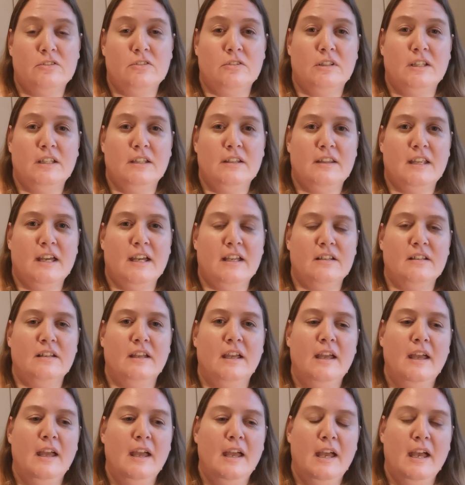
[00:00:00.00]
doing that.
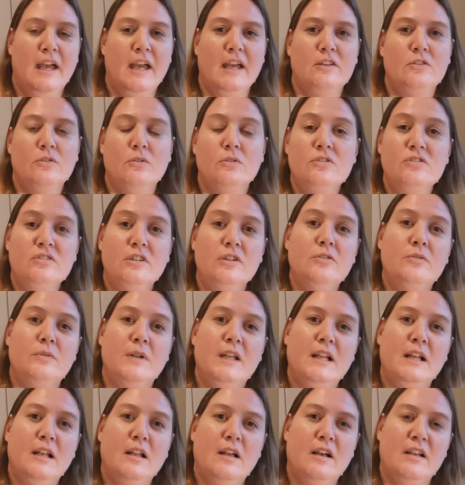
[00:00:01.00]
And also
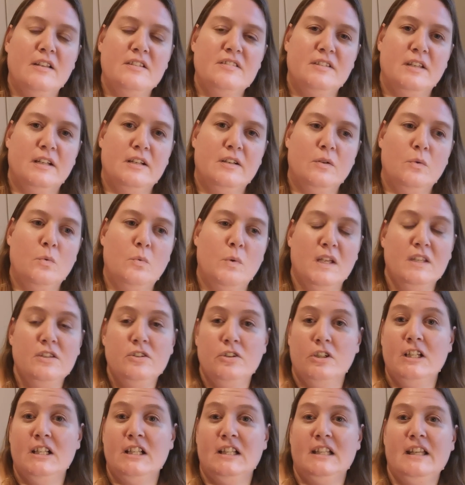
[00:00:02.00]
realize that when
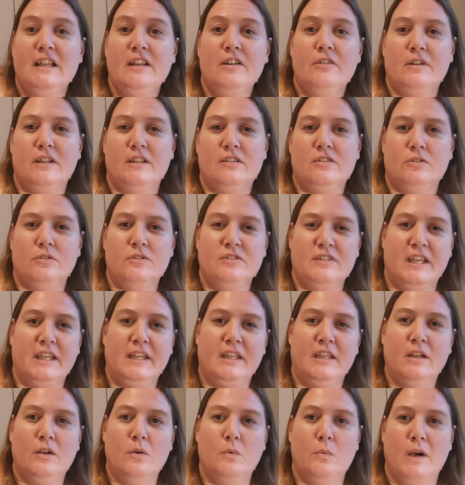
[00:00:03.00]
you clear it, you're
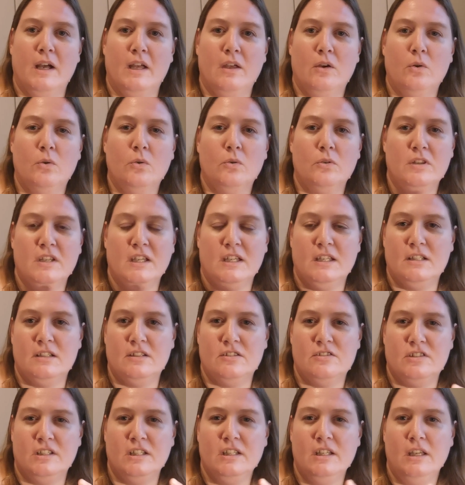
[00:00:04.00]
taking away all the
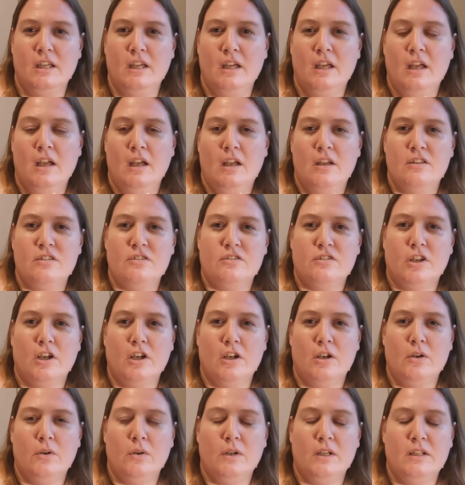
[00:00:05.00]
energy.
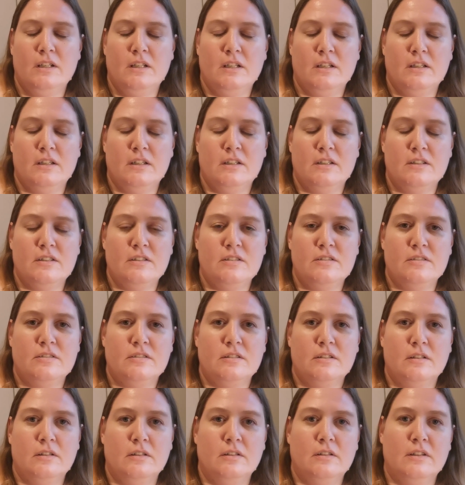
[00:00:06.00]
So it
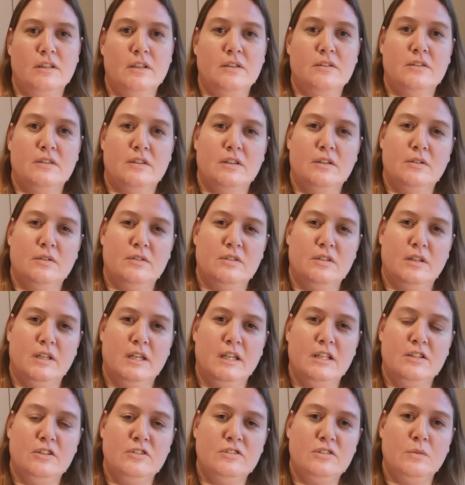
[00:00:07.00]
is the
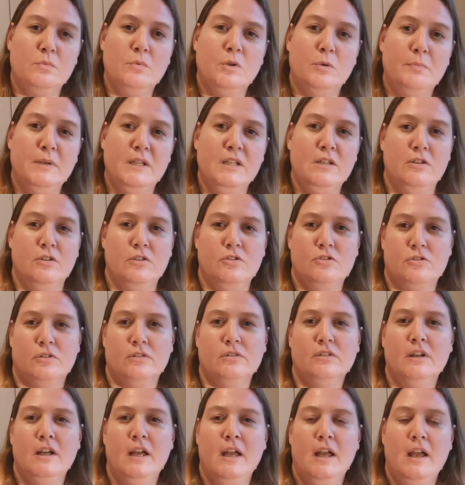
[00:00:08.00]
energy will be
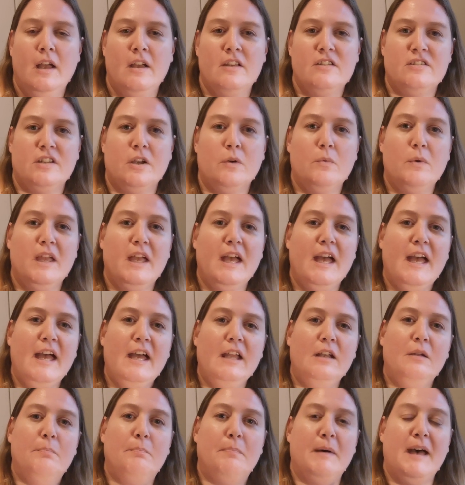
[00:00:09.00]
neutral. So we
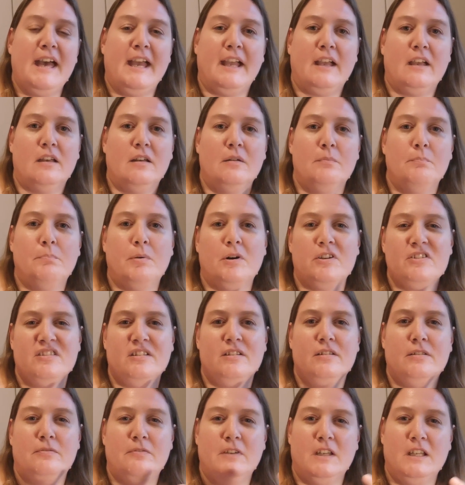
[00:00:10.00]
add back
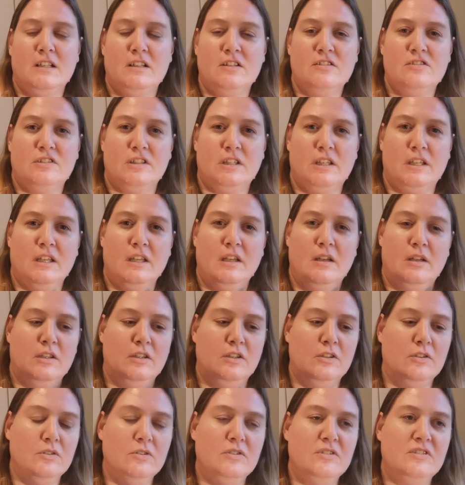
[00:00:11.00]
positive energy
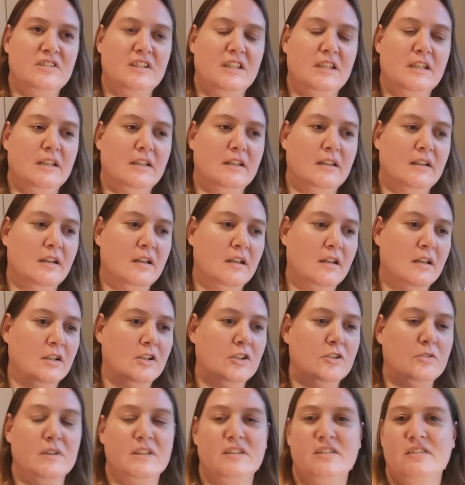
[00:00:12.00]
using
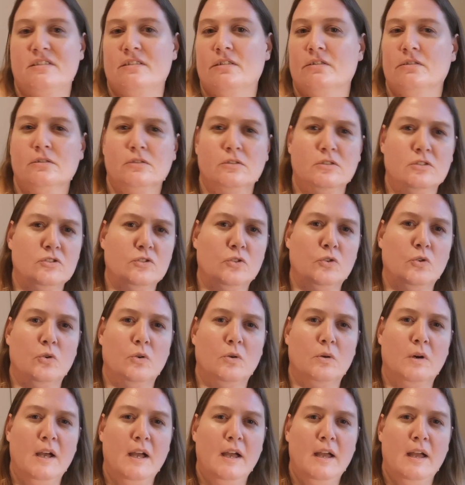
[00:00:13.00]
crystals
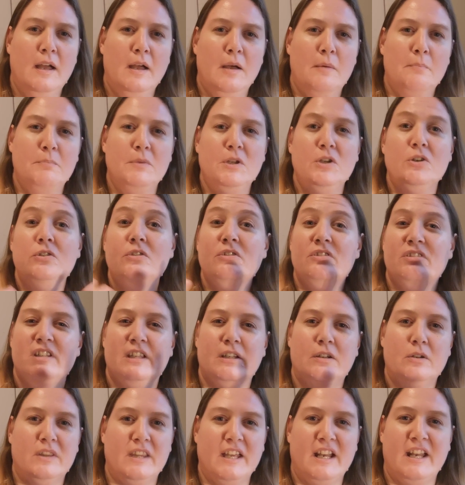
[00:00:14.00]
or
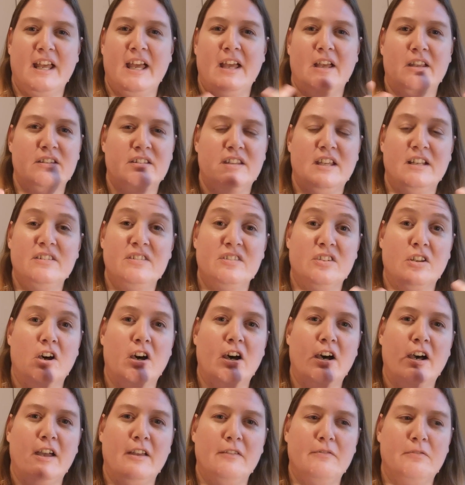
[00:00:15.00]
music that's
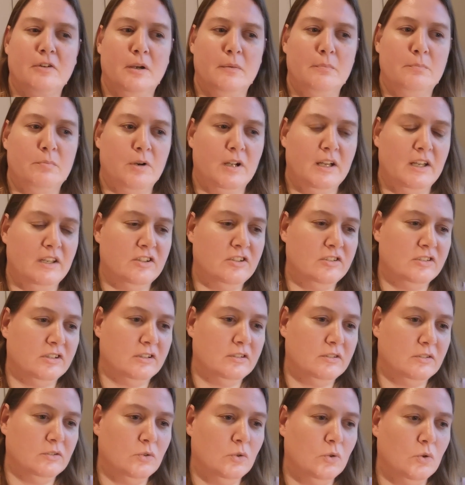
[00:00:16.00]
high
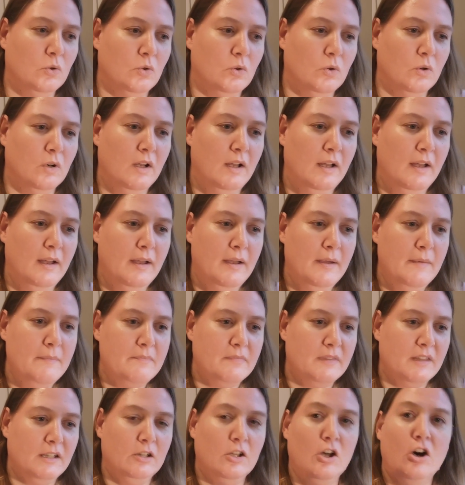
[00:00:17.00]
vibration, or
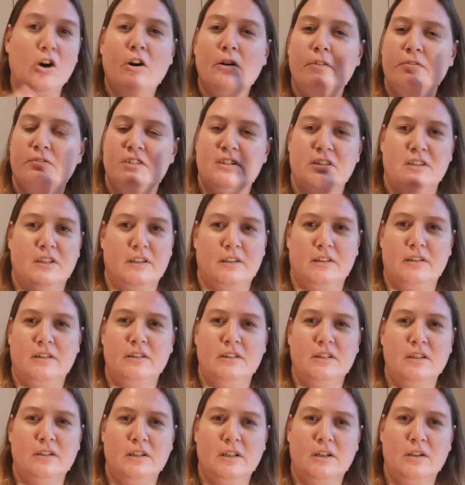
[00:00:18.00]
laughter,
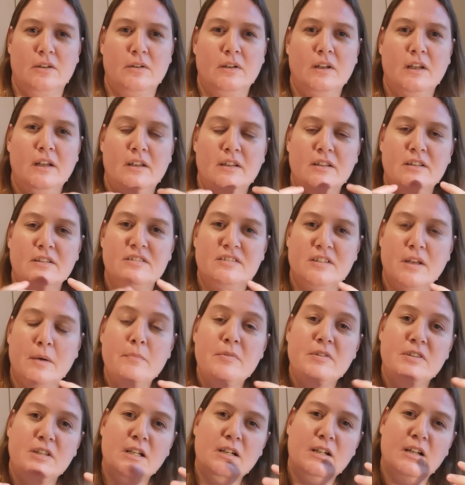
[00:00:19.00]

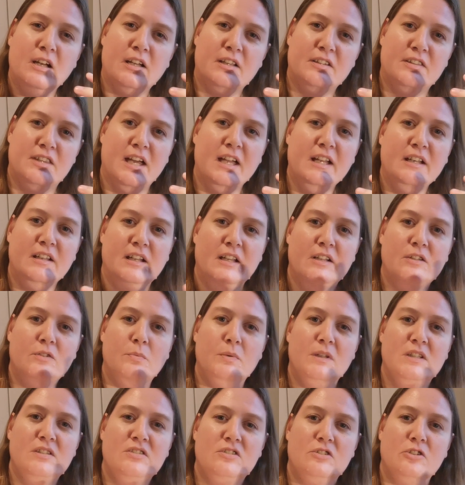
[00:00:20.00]
something like that, and
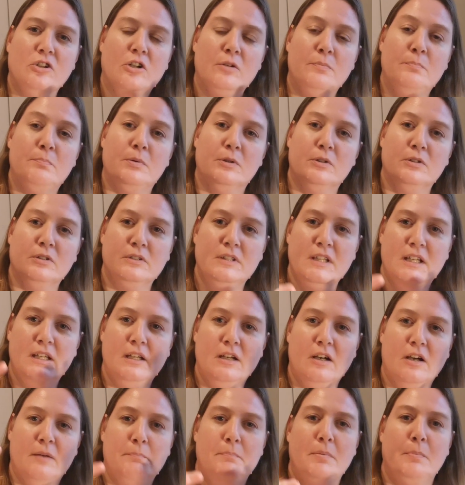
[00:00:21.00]
we start
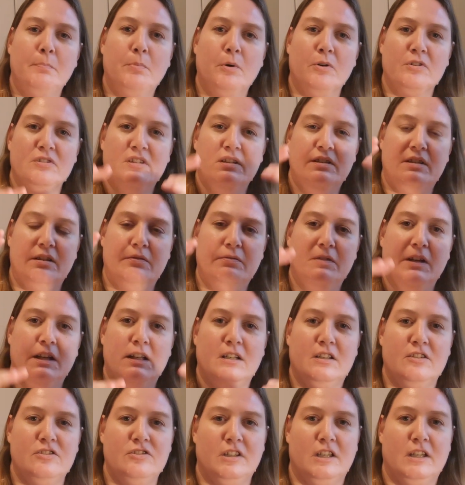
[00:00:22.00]
building up positive
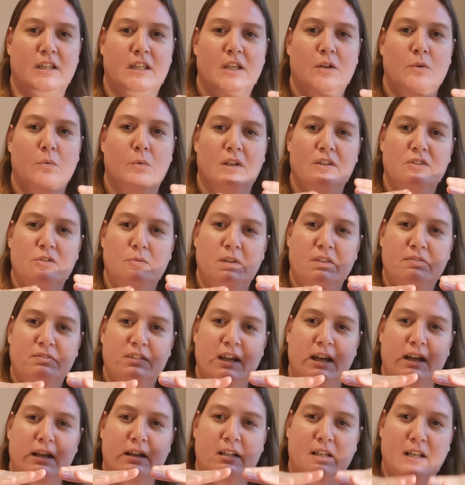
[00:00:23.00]
energy again once we've
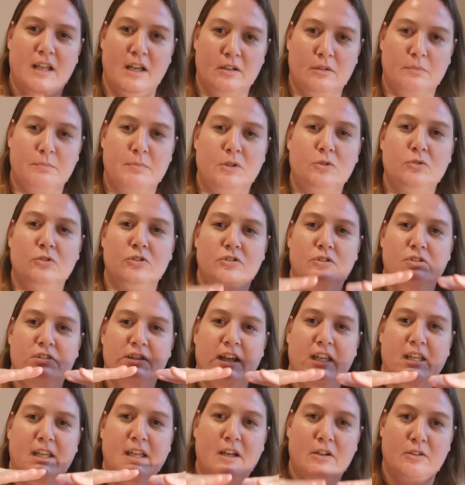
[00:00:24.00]
taken out, because you
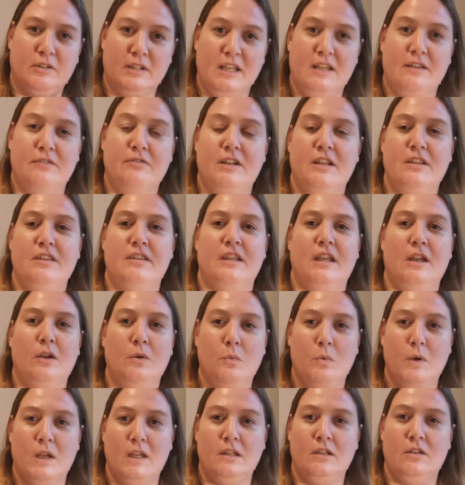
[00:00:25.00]
take out everything
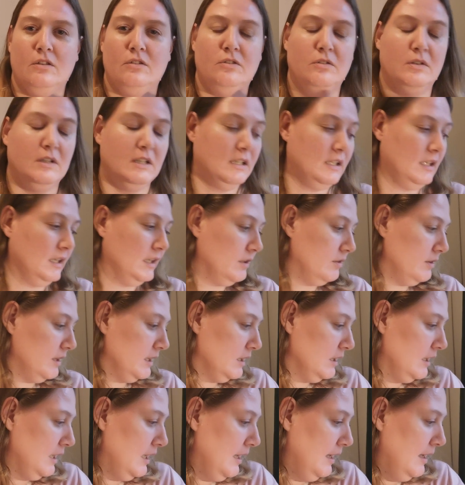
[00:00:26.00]
when you do a
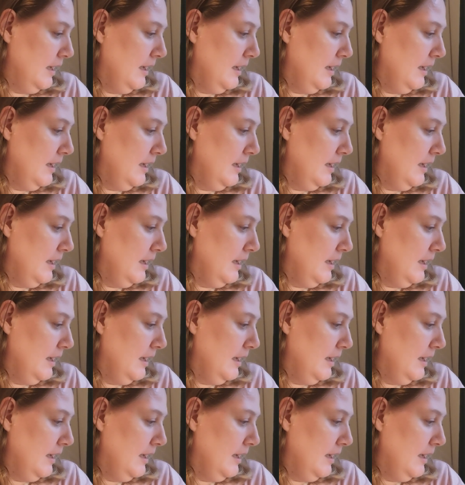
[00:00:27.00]
clearing.